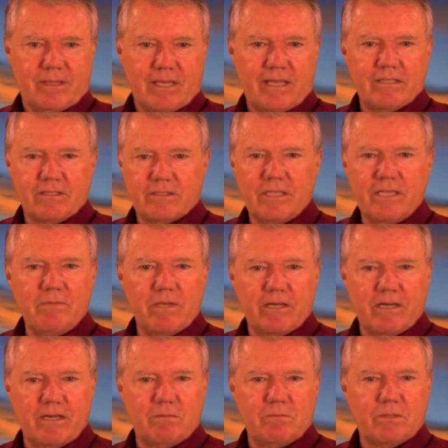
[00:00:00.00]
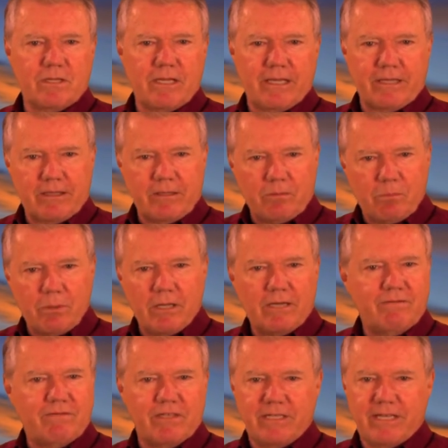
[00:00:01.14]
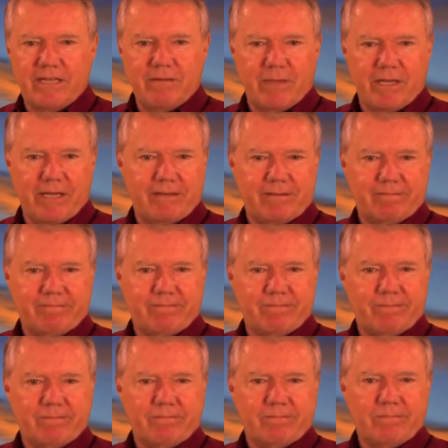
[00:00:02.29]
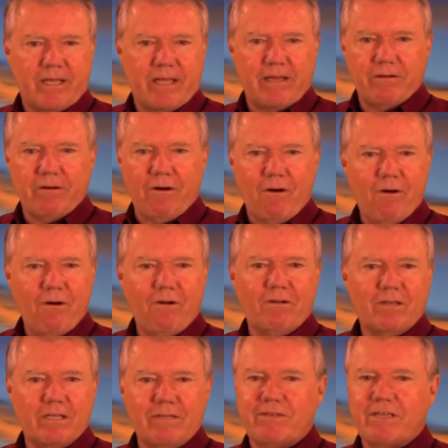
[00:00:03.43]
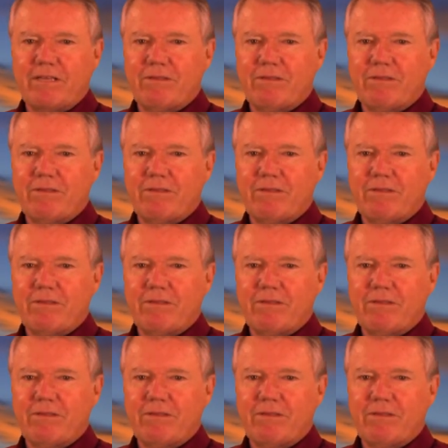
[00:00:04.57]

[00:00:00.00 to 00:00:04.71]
and the sea becomes like the blood of a dead man, and all living